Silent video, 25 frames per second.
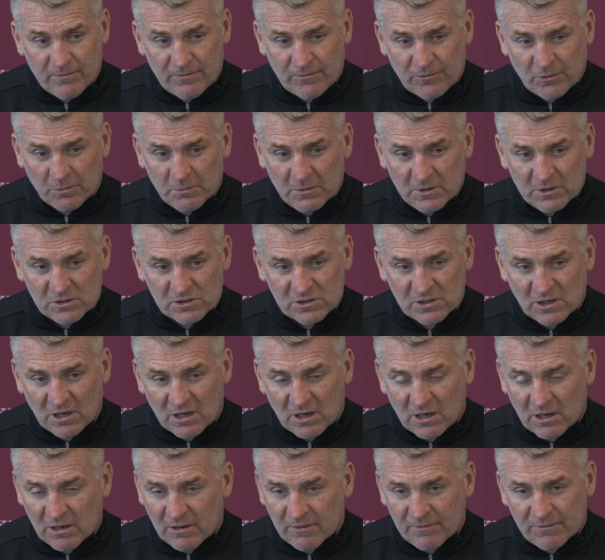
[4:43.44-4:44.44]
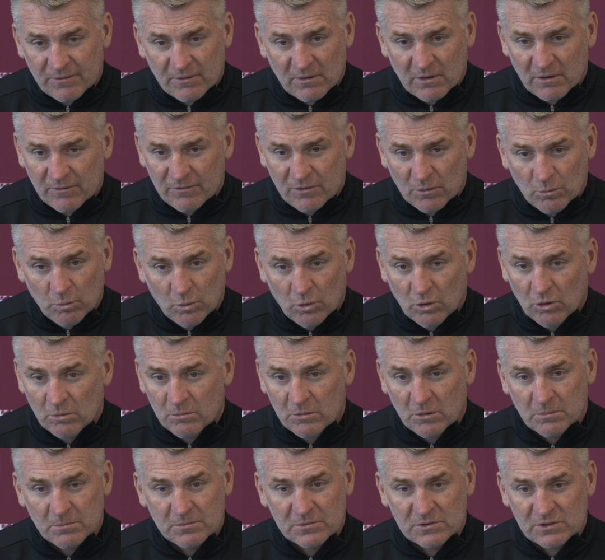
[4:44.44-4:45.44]
from the start of the
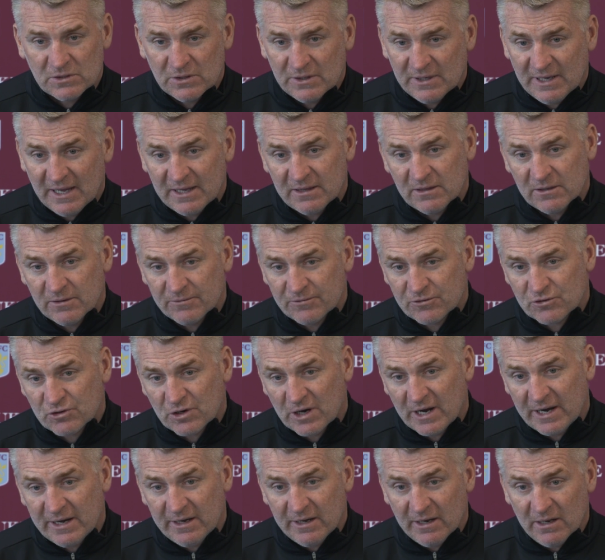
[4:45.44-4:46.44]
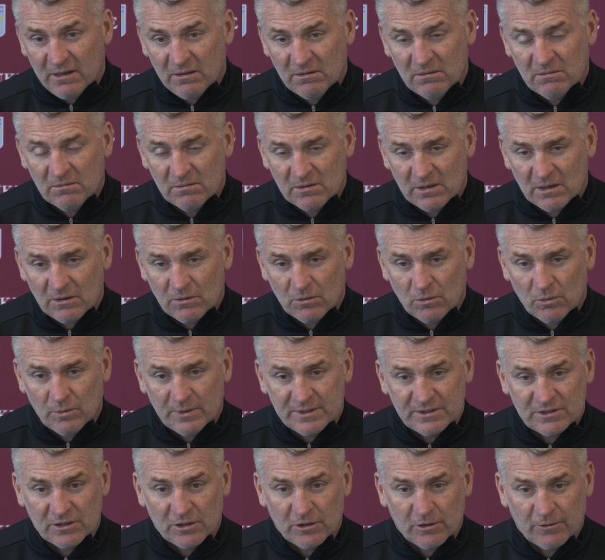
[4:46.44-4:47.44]
warm-up to the end of training, they're
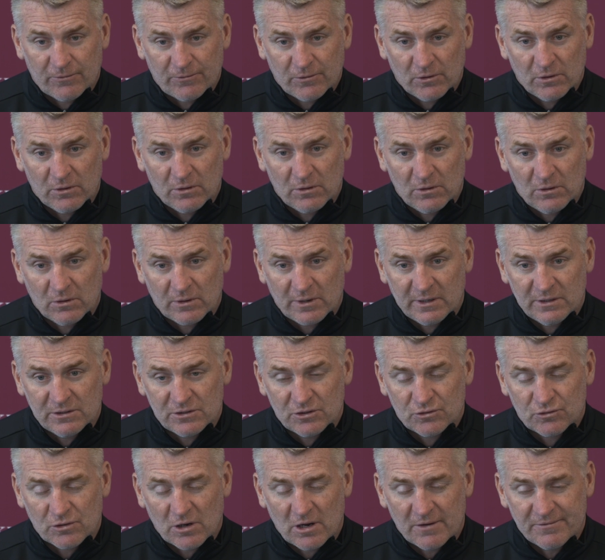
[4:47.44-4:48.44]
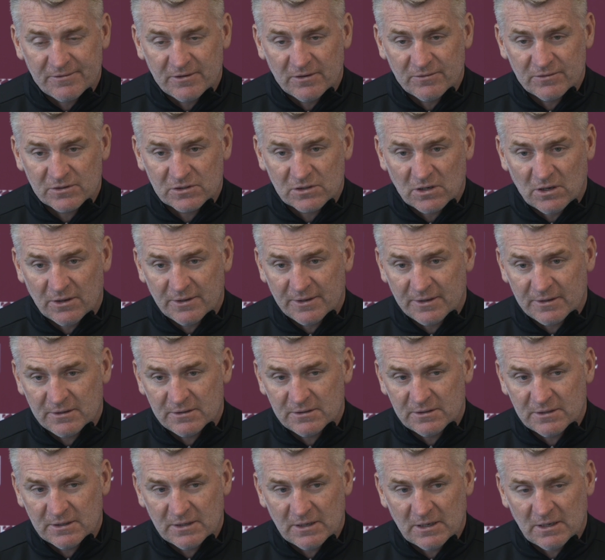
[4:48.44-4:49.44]
always at the front looking to drive the others on.
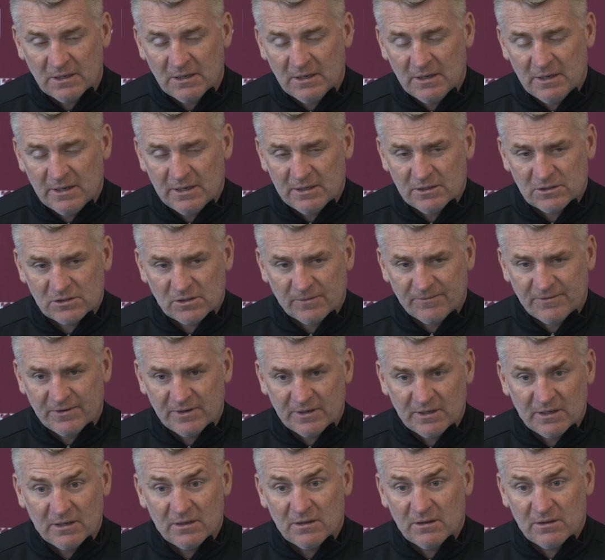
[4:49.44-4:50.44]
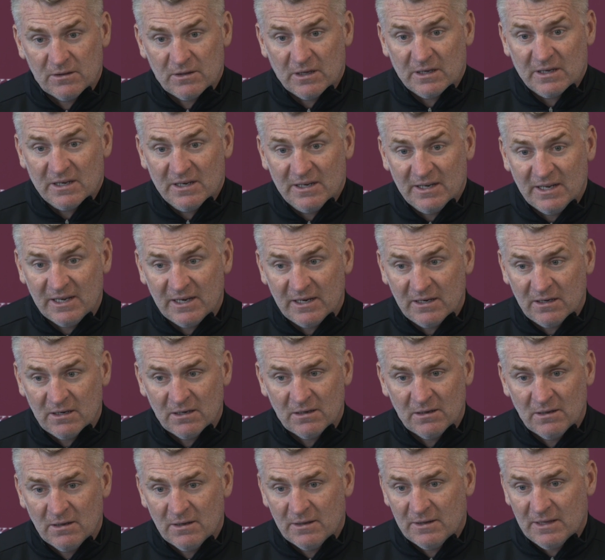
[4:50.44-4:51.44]
And it's something that you need.
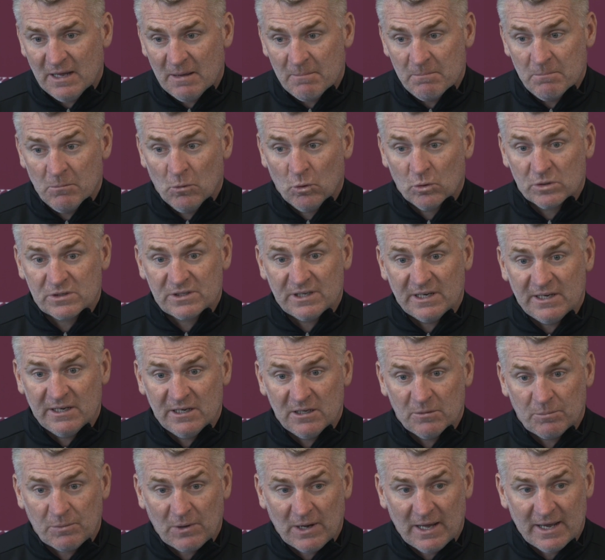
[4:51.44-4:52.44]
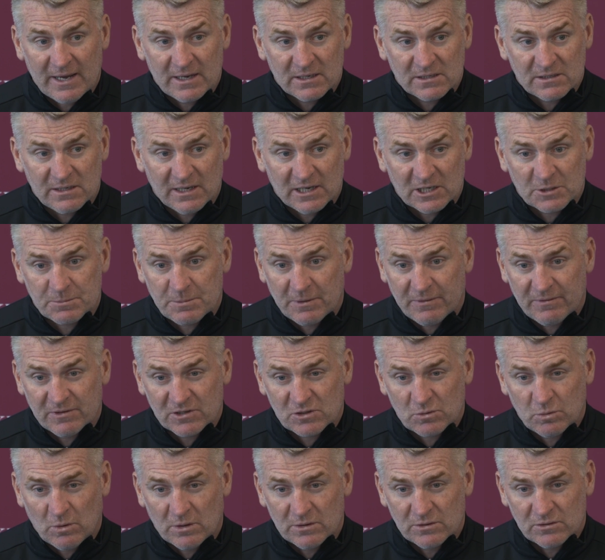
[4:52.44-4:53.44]
Them more senior players, the
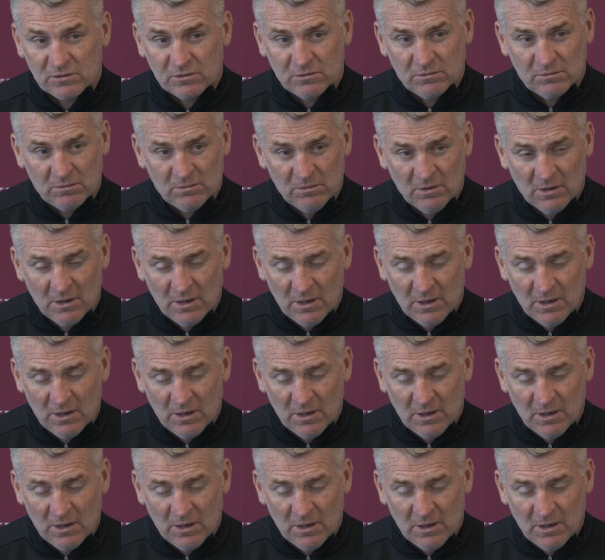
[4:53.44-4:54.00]
experienced ones who, you